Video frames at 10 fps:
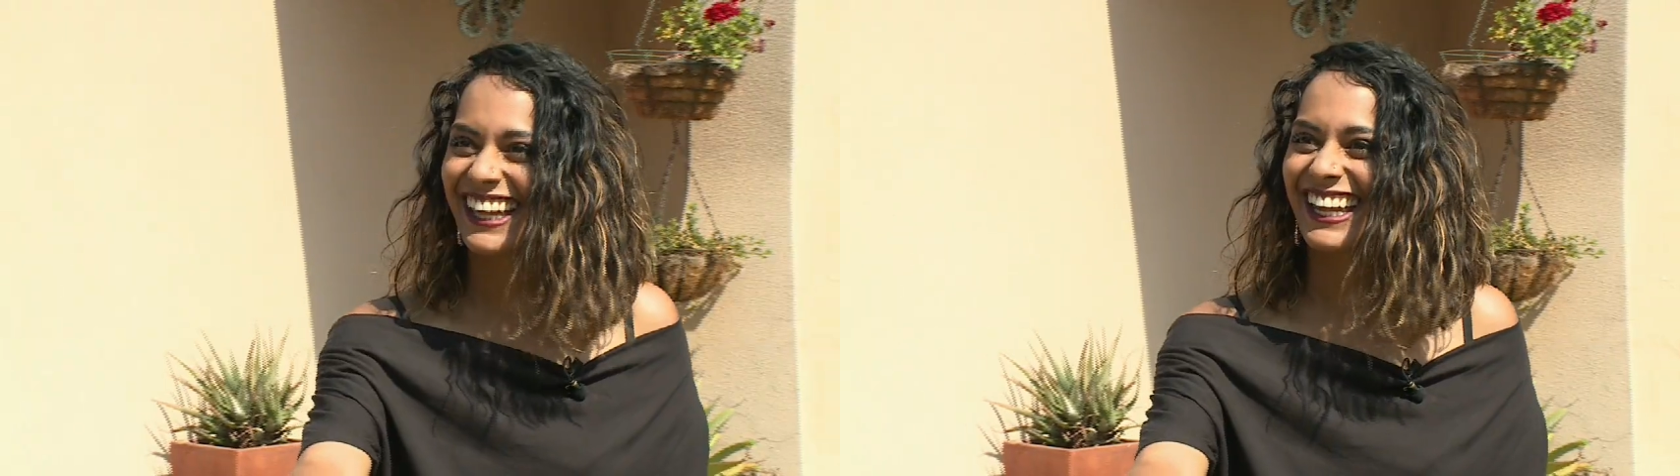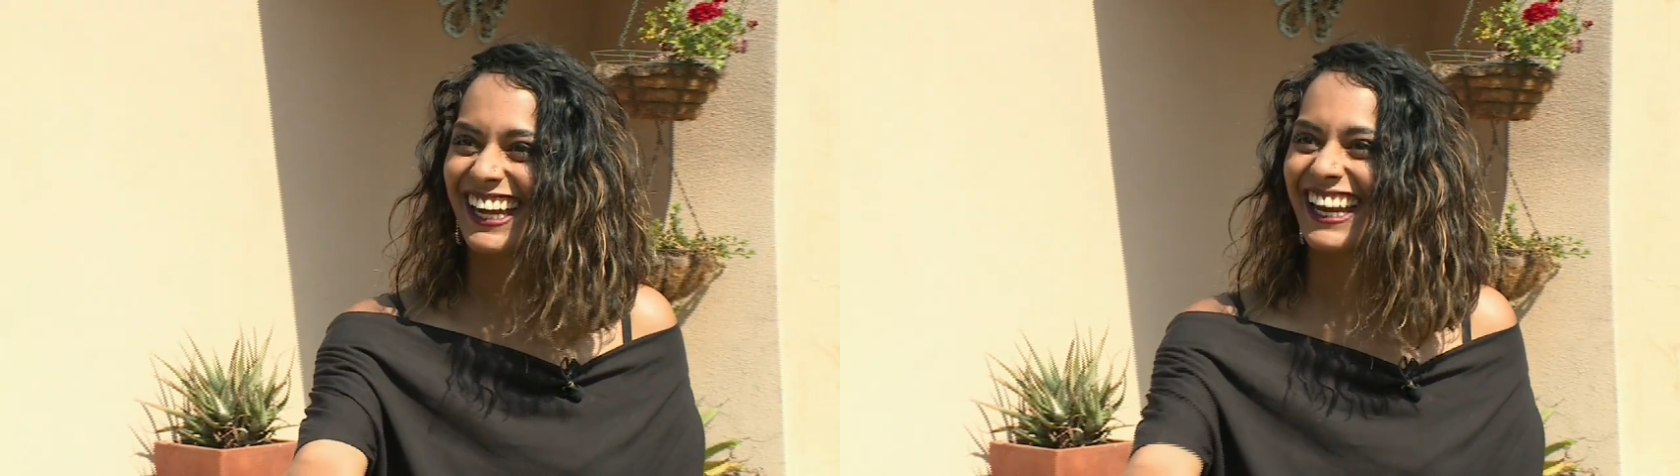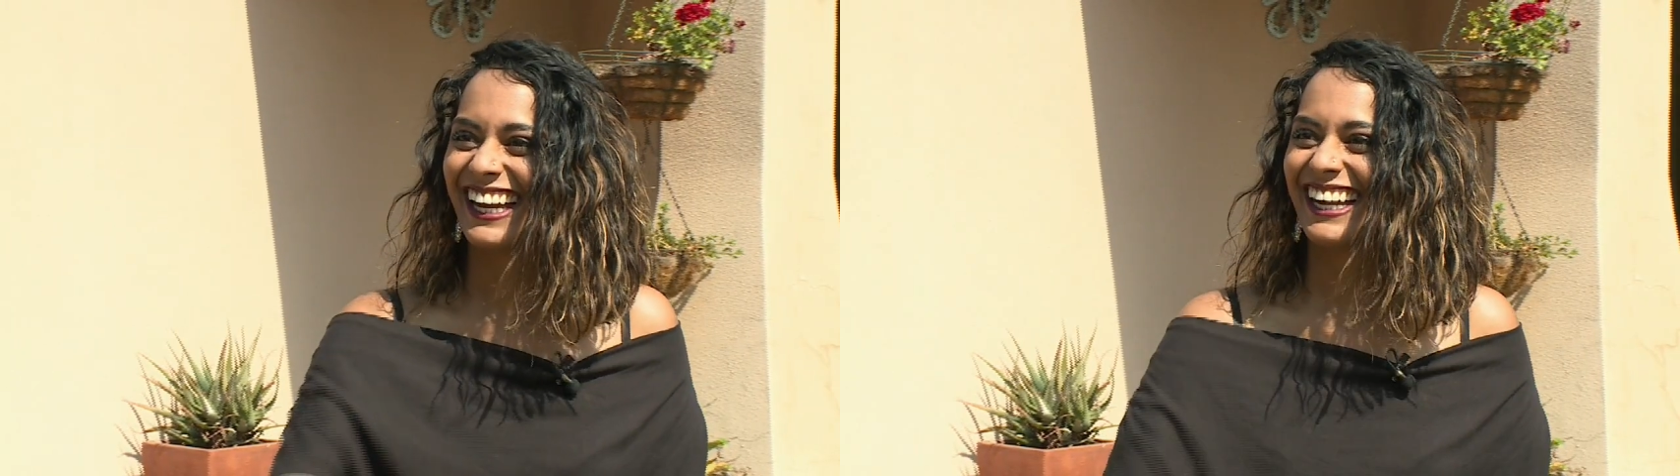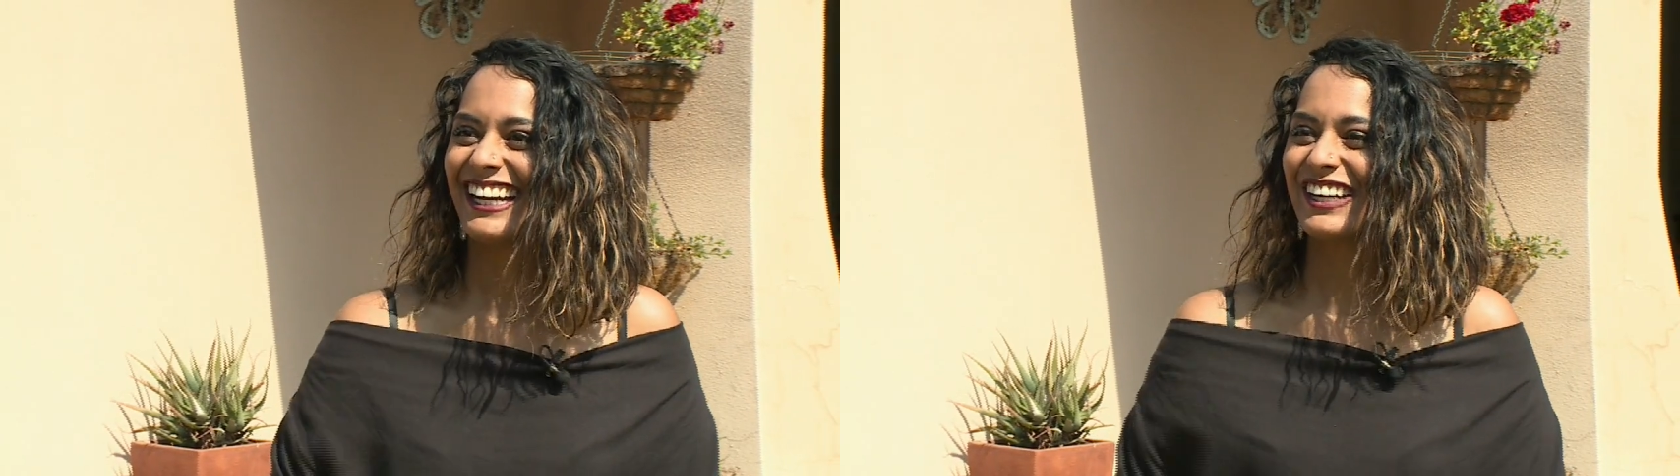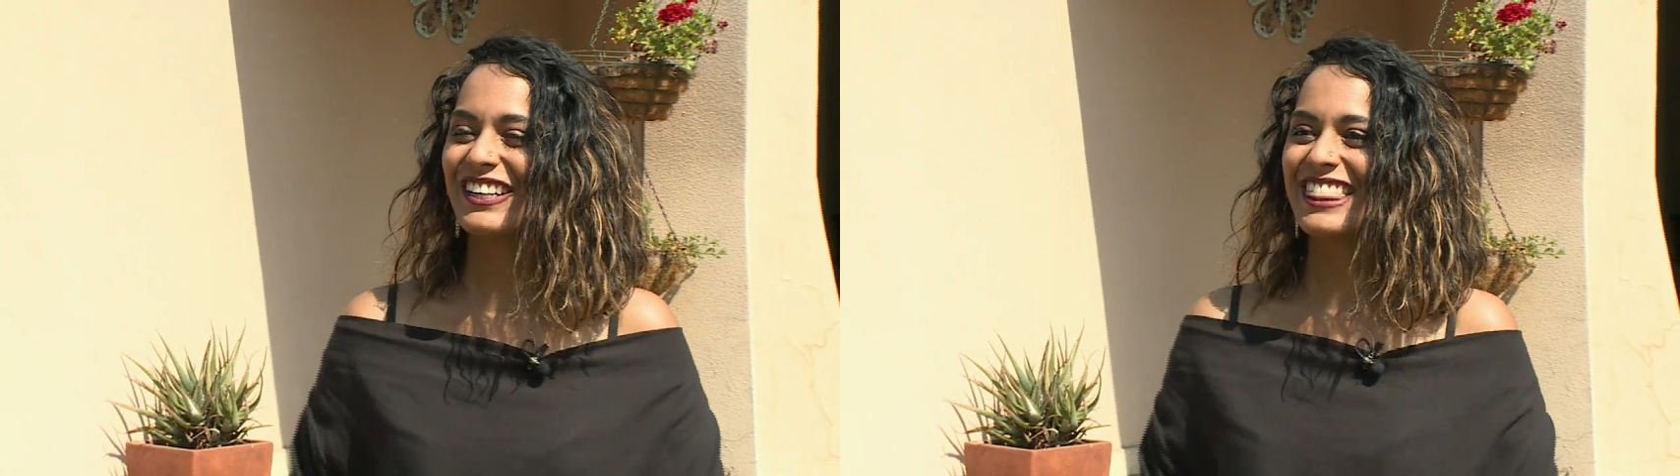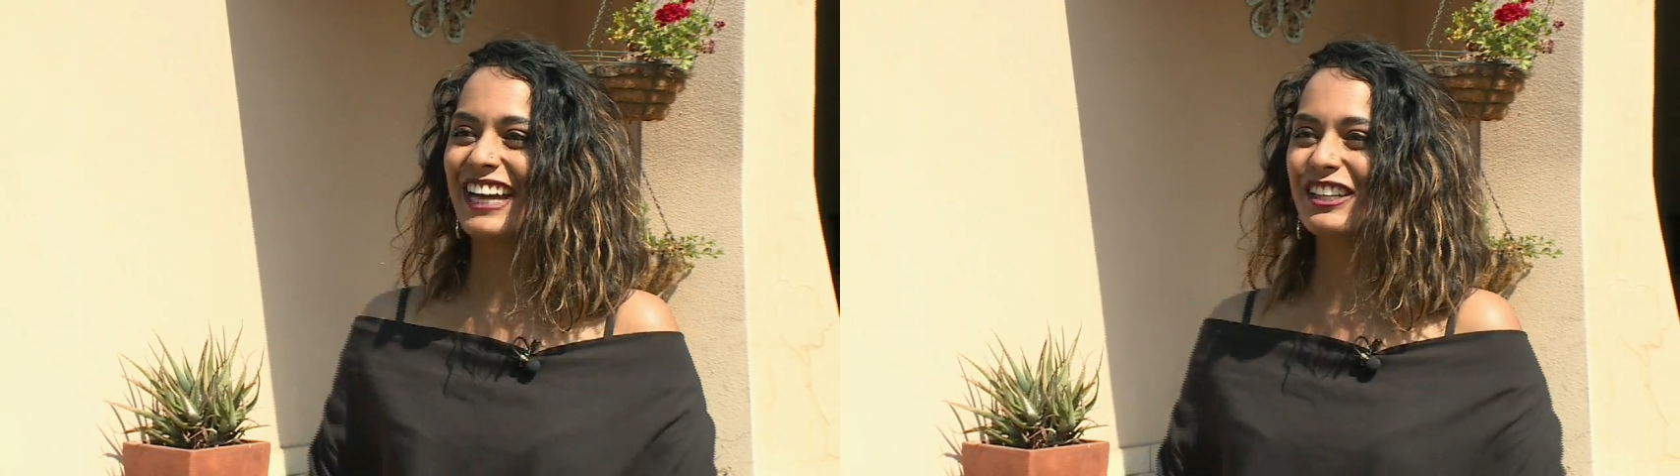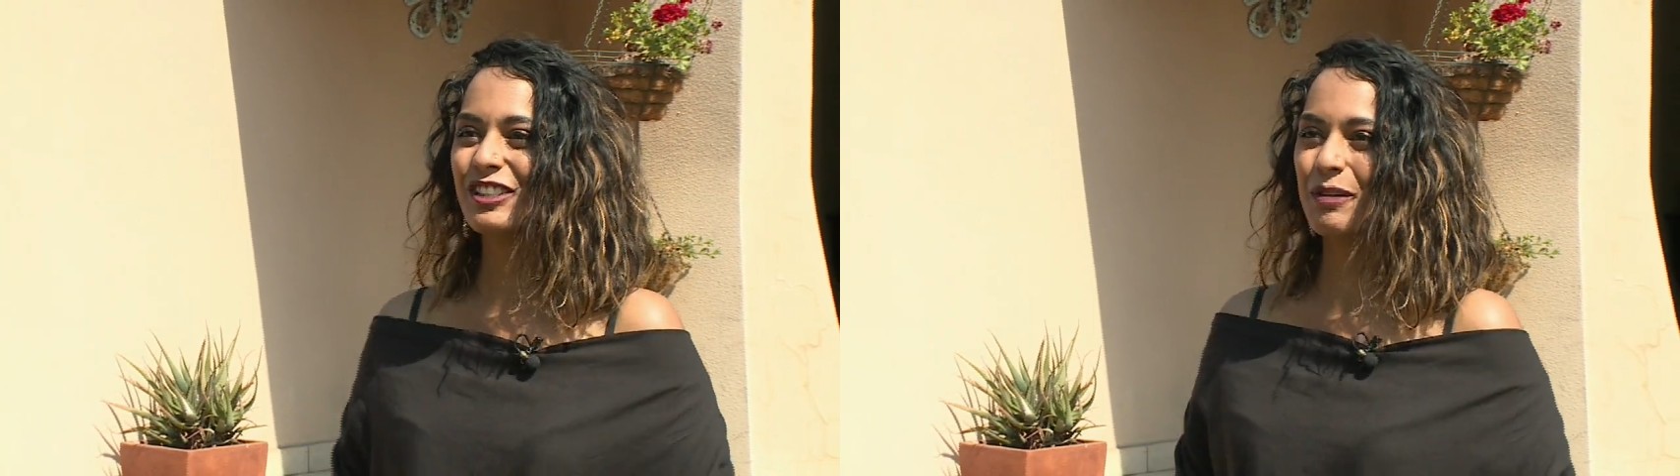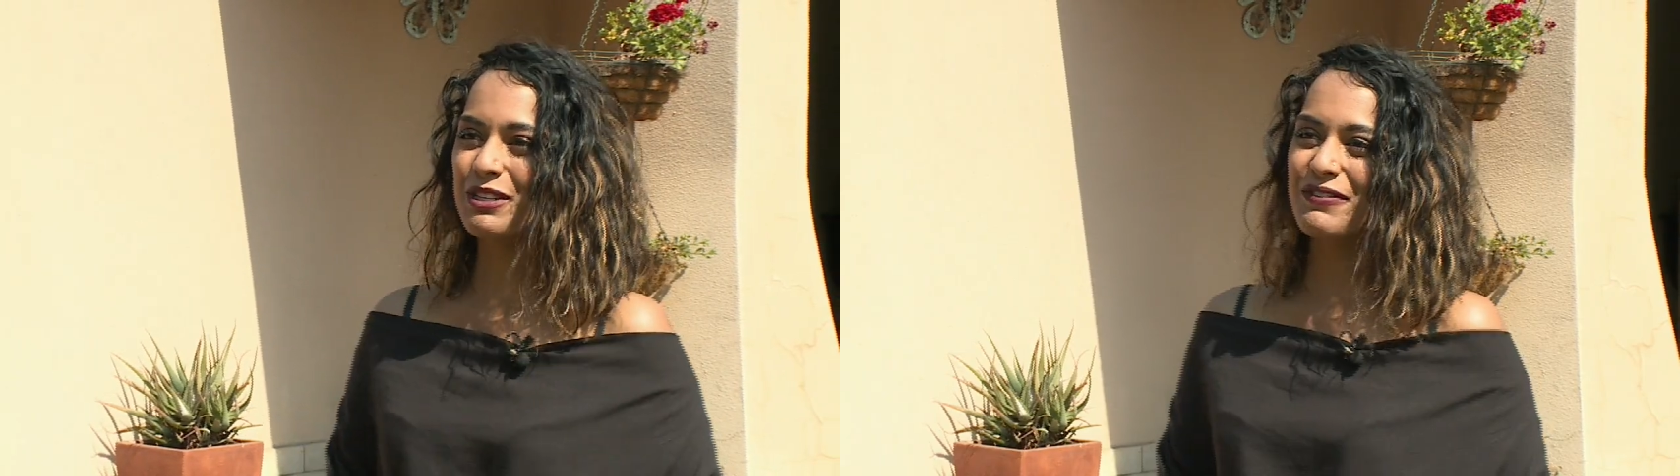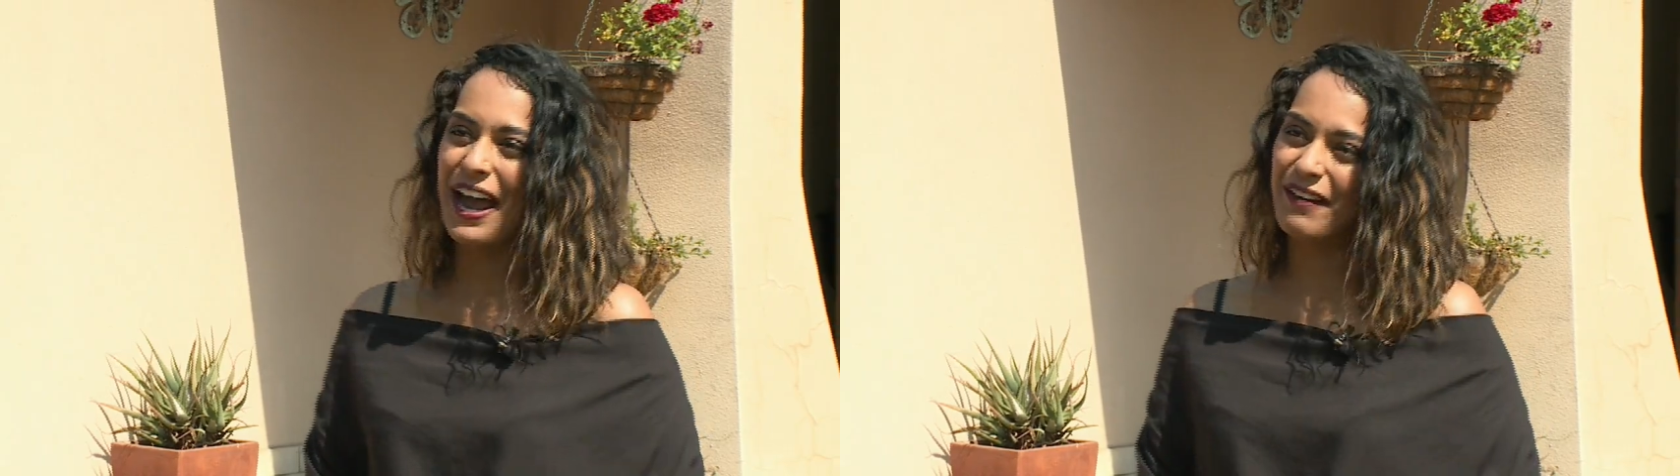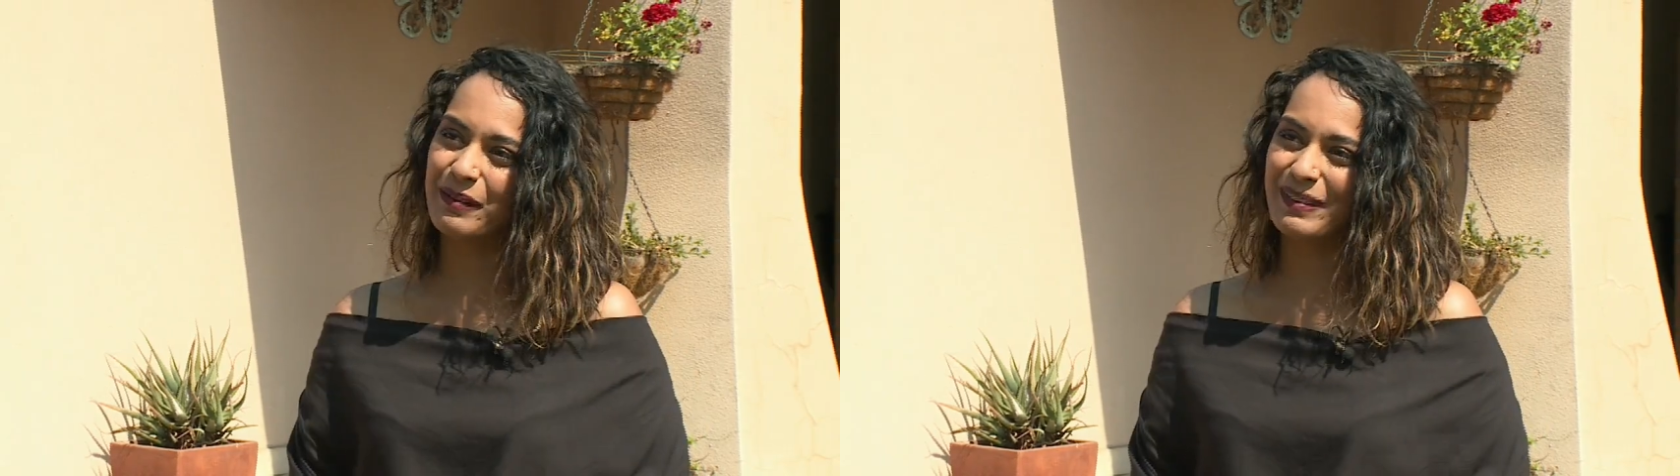Nice to meet you. Thank you so much for
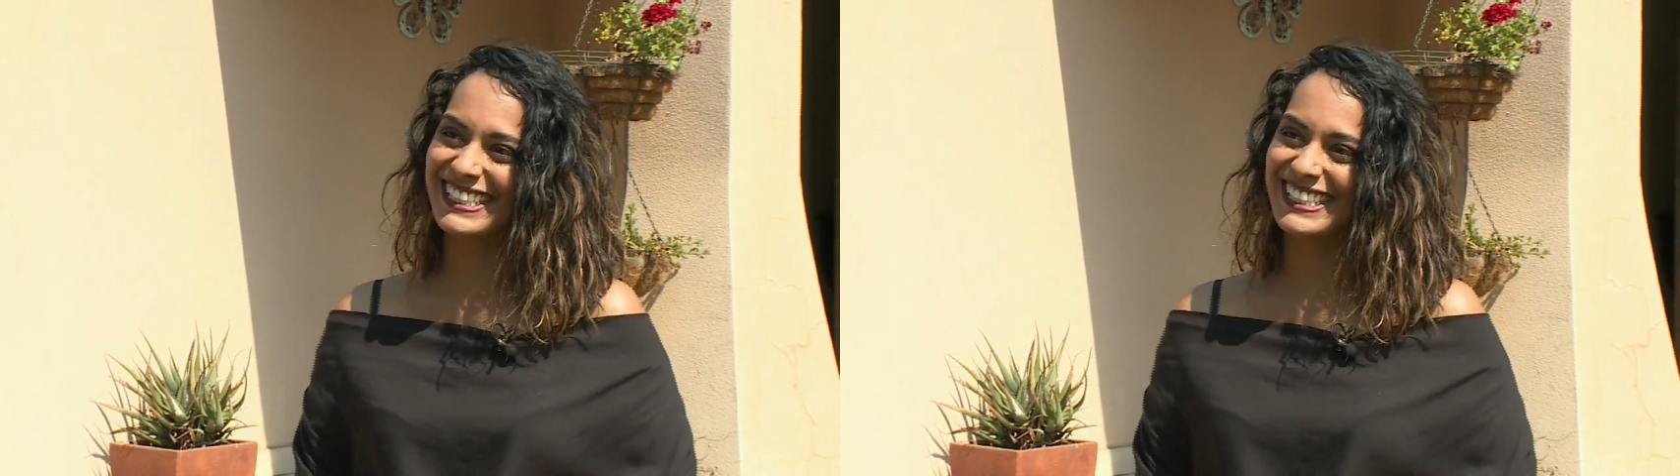having me